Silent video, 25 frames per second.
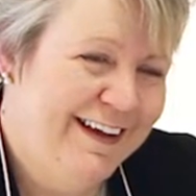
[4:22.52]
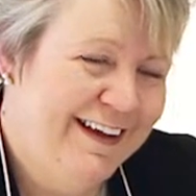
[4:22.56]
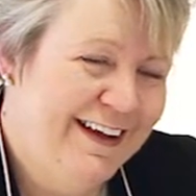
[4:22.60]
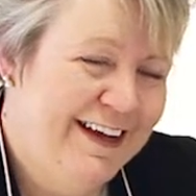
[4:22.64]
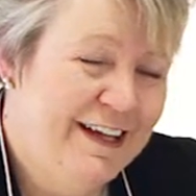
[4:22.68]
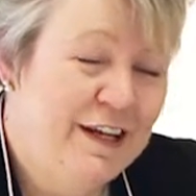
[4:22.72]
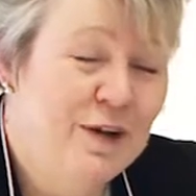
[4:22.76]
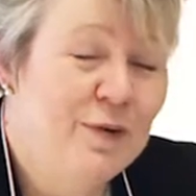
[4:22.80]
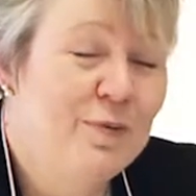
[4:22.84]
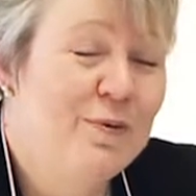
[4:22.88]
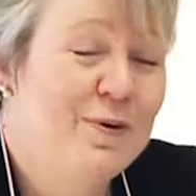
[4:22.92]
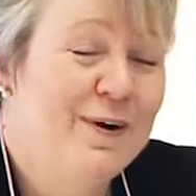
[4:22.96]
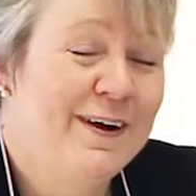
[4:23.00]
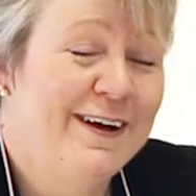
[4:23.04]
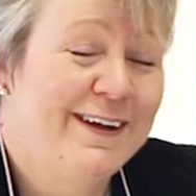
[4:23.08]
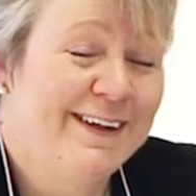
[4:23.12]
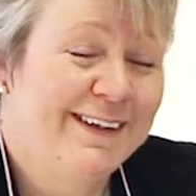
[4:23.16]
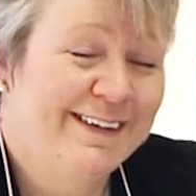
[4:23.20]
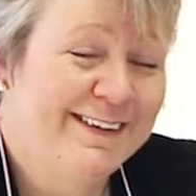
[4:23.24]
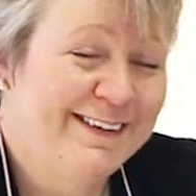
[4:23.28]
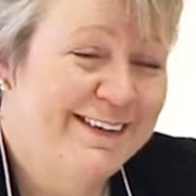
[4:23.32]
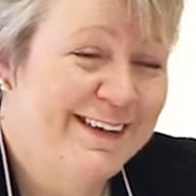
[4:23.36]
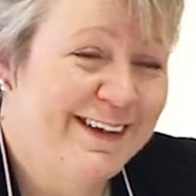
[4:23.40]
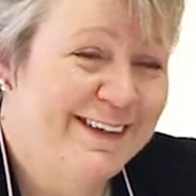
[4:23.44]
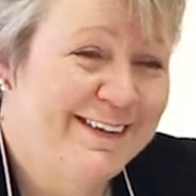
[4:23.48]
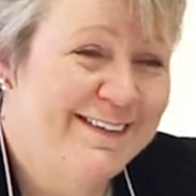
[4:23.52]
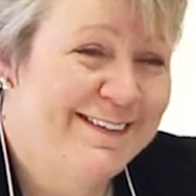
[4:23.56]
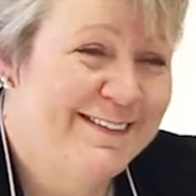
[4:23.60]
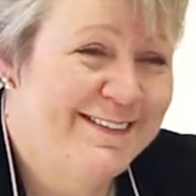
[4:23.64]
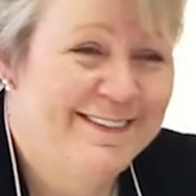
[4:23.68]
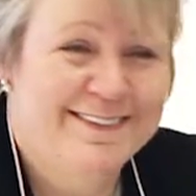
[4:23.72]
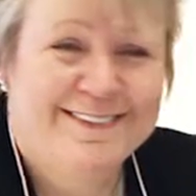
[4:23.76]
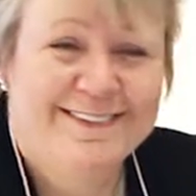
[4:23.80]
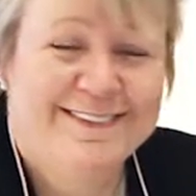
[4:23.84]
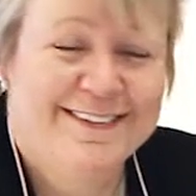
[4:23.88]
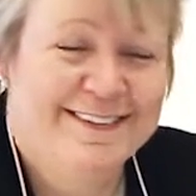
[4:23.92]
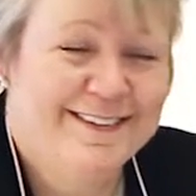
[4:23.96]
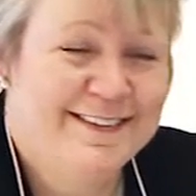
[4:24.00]
in a world that
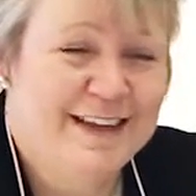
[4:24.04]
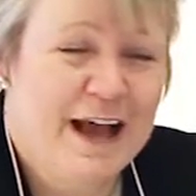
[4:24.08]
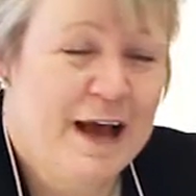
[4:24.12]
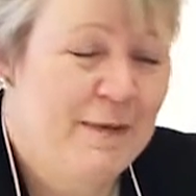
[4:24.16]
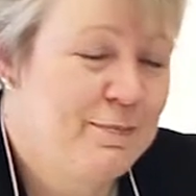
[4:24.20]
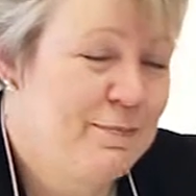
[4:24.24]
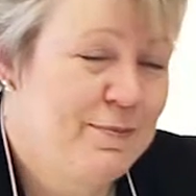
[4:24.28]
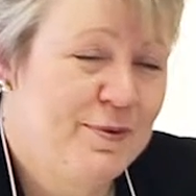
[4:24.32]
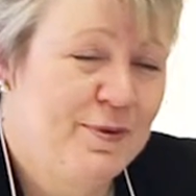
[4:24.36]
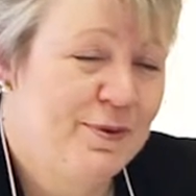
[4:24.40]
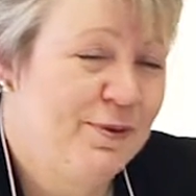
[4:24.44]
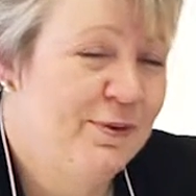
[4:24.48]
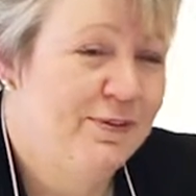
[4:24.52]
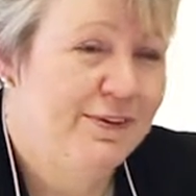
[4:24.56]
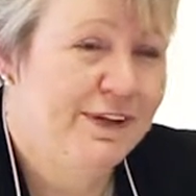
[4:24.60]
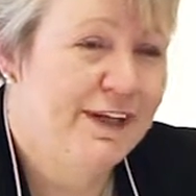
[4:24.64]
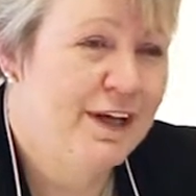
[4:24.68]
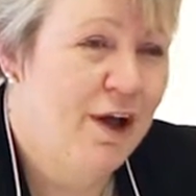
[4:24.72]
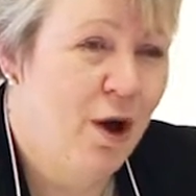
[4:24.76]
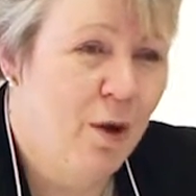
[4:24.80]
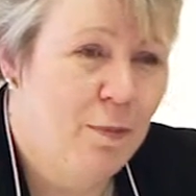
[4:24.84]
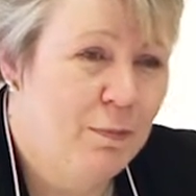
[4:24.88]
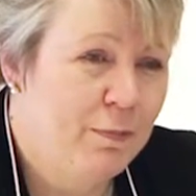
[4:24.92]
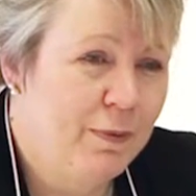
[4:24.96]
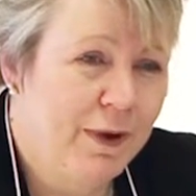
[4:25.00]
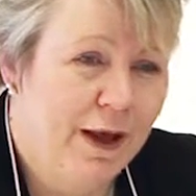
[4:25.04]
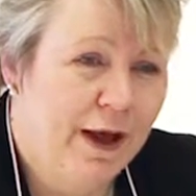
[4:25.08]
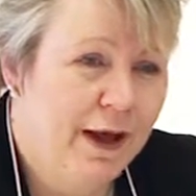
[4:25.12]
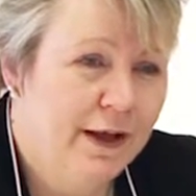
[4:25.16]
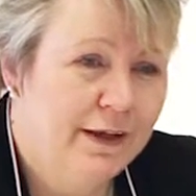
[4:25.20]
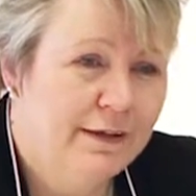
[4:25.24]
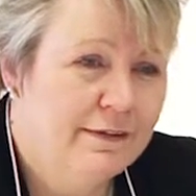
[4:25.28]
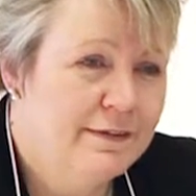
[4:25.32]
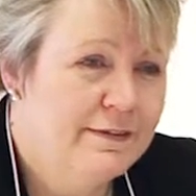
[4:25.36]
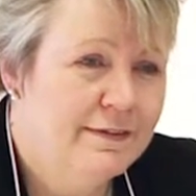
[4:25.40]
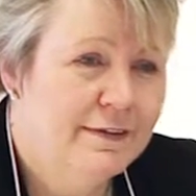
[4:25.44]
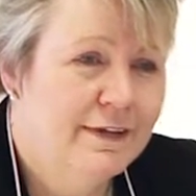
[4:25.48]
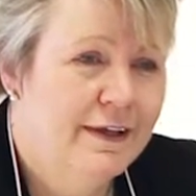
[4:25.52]
is absolutely
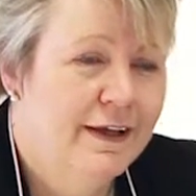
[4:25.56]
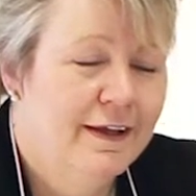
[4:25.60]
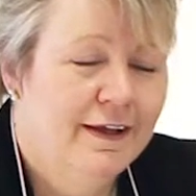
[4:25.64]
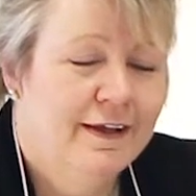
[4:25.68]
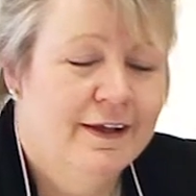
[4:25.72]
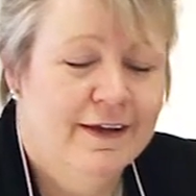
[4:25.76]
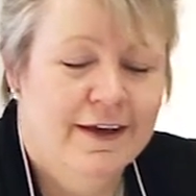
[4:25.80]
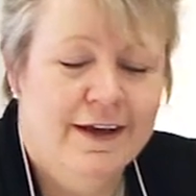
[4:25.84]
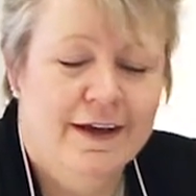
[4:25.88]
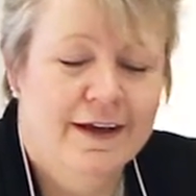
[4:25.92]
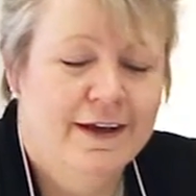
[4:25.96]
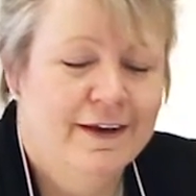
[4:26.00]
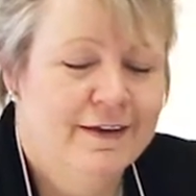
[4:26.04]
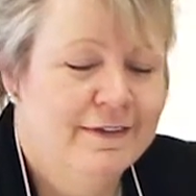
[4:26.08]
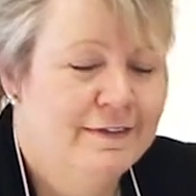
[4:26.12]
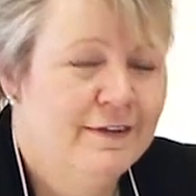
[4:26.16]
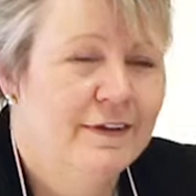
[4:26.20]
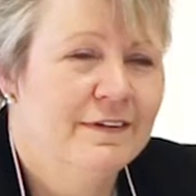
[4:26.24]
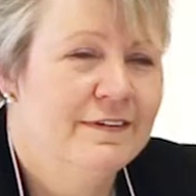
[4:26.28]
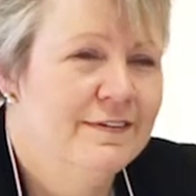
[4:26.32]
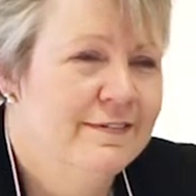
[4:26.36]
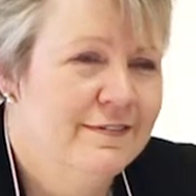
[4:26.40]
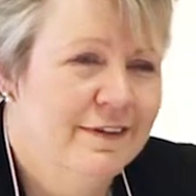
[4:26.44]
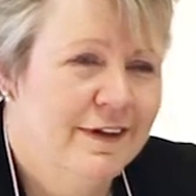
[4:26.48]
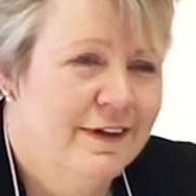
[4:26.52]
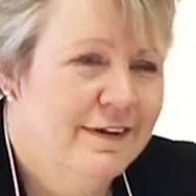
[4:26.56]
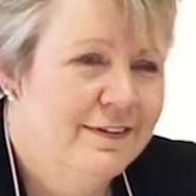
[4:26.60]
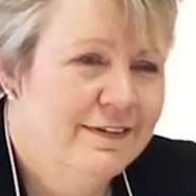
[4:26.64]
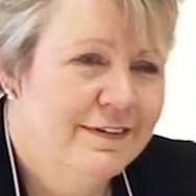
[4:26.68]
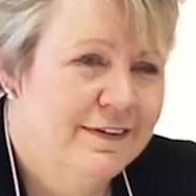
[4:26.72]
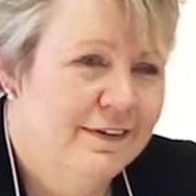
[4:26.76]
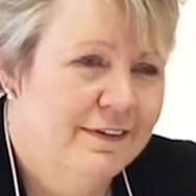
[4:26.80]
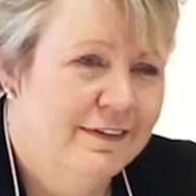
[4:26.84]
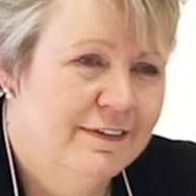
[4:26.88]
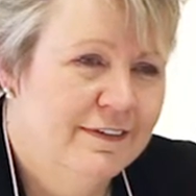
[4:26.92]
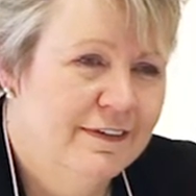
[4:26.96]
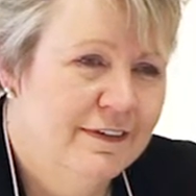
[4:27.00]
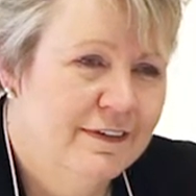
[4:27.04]
complex, is
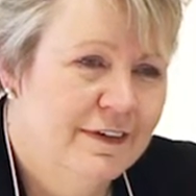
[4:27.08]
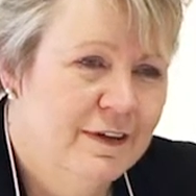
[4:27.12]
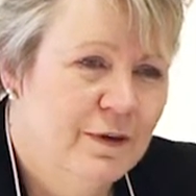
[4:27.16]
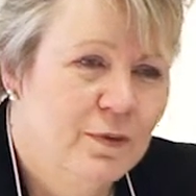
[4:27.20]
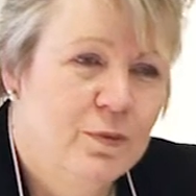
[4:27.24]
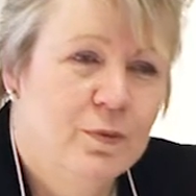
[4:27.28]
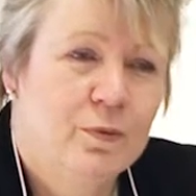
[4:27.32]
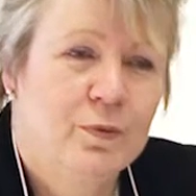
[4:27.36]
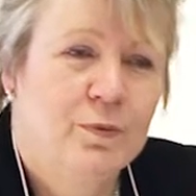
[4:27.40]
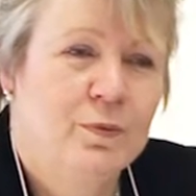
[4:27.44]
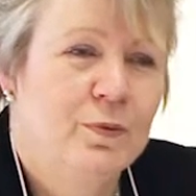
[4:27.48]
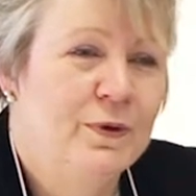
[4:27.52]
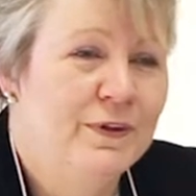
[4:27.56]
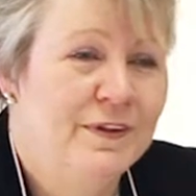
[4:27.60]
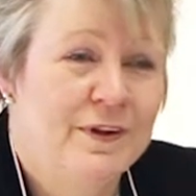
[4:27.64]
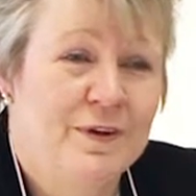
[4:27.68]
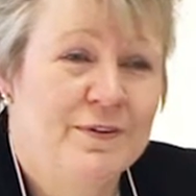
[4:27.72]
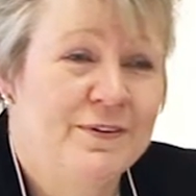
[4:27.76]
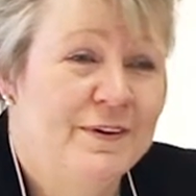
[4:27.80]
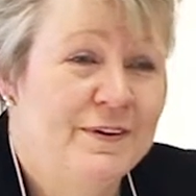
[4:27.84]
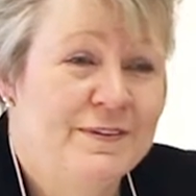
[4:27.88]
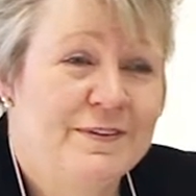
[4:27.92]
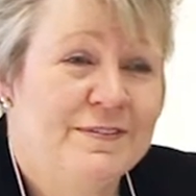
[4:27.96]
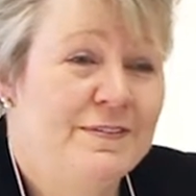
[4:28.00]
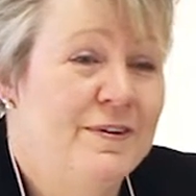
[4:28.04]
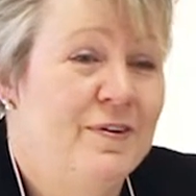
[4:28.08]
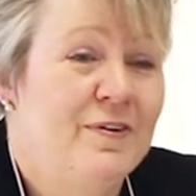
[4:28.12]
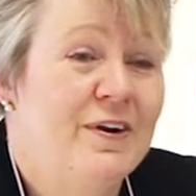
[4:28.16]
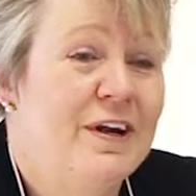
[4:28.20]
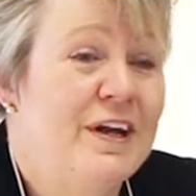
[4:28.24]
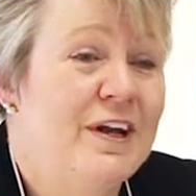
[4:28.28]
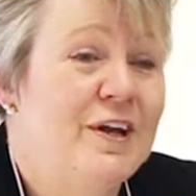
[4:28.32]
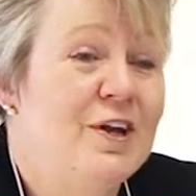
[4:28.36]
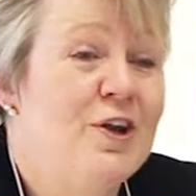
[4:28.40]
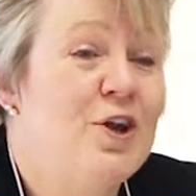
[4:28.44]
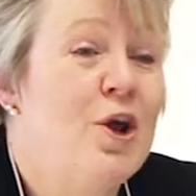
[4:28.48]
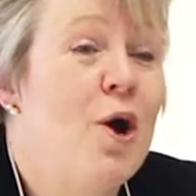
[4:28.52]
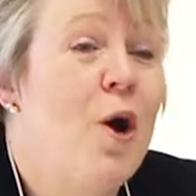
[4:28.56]
uncertain, we don't necessarily
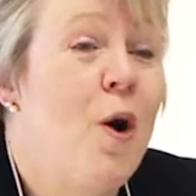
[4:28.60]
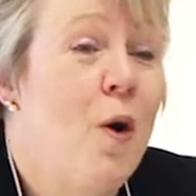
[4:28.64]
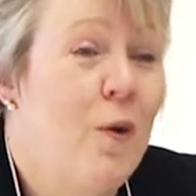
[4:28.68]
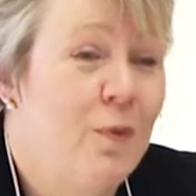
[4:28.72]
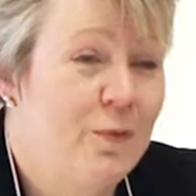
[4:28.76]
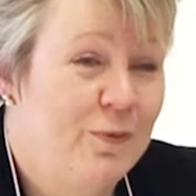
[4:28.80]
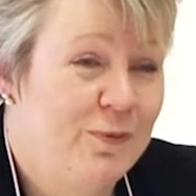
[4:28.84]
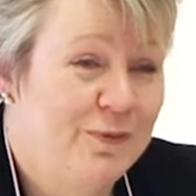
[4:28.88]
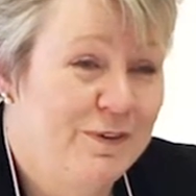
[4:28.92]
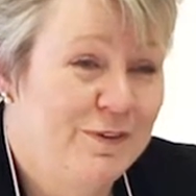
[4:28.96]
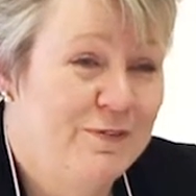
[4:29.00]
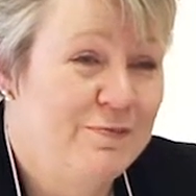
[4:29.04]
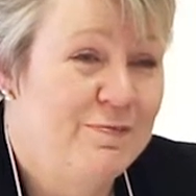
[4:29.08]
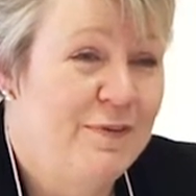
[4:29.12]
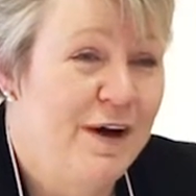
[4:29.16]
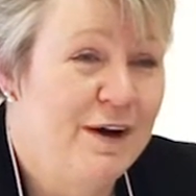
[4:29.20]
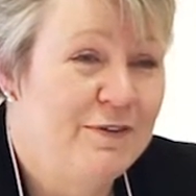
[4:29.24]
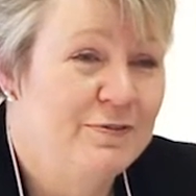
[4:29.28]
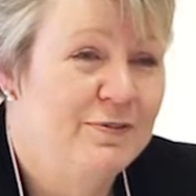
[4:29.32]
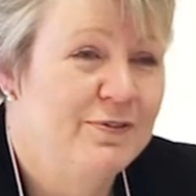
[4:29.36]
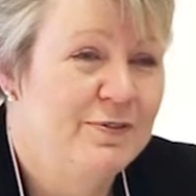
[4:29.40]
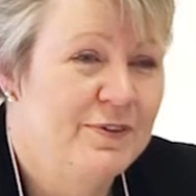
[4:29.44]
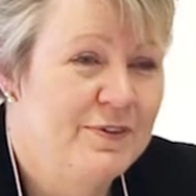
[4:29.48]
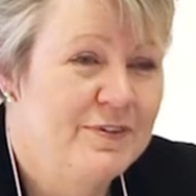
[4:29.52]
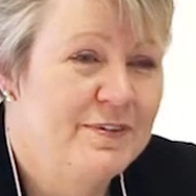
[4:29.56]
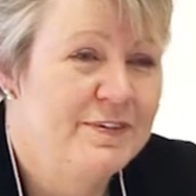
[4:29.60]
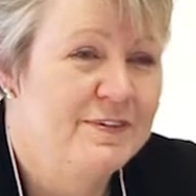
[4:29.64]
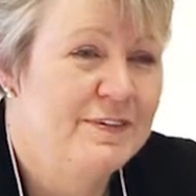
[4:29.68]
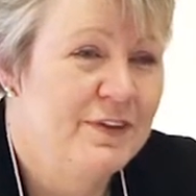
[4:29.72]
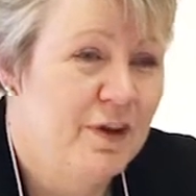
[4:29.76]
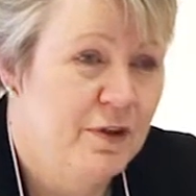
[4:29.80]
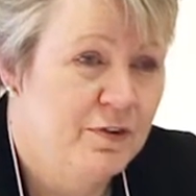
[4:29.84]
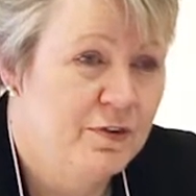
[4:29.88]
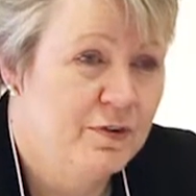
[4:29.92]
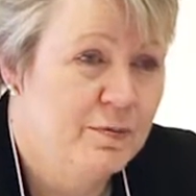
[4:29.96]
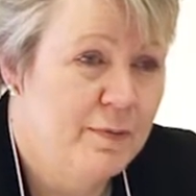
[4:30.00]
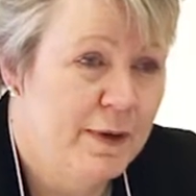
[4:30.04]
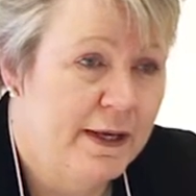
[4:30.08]
know if mindfulness is
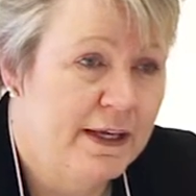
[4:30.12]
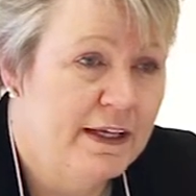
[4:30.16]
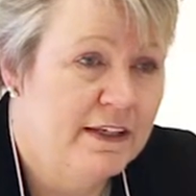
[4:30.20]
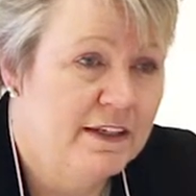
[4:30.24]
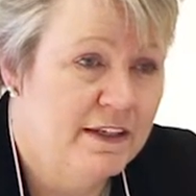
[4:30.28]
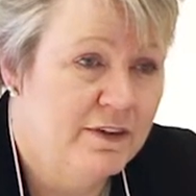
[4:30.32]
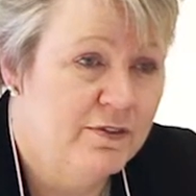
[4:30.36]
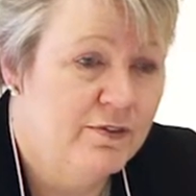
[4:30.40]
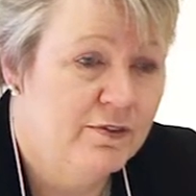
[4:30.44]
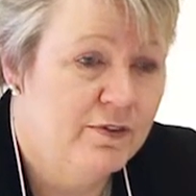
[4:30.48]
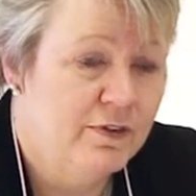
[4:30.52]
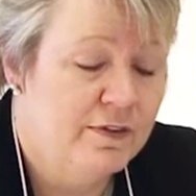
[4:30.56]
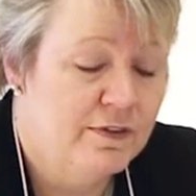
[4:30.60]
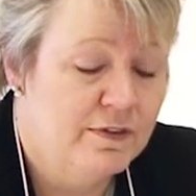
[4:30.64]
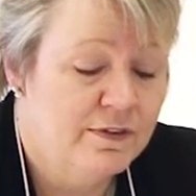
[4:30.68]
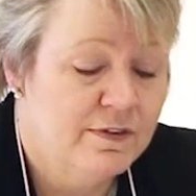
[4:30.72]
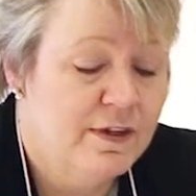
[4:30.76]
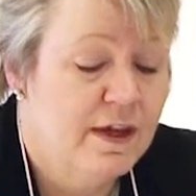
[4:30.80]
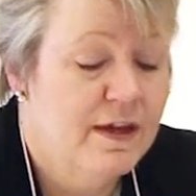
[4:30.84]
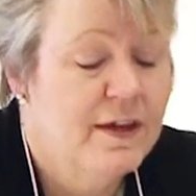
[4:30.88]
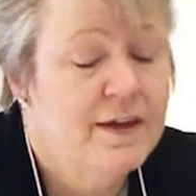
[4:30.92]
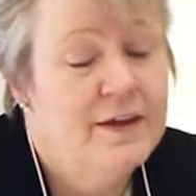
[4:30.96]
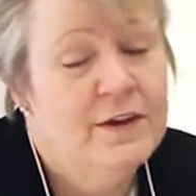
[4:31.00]
going to make a difference.